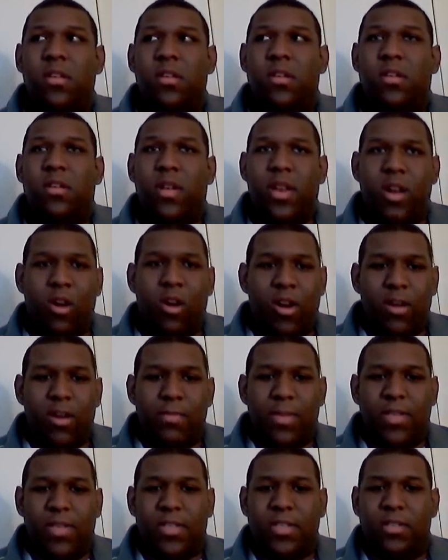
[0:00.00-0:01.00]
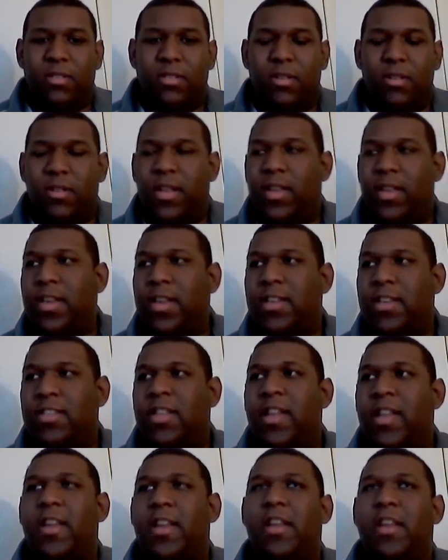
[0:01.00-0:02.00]
You know, and Artemis, you know, he did
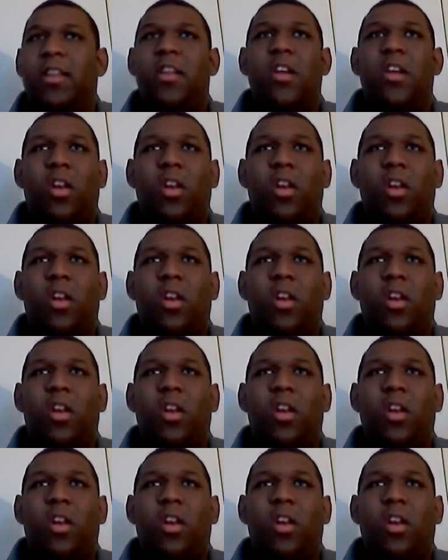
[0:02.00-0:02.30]
say that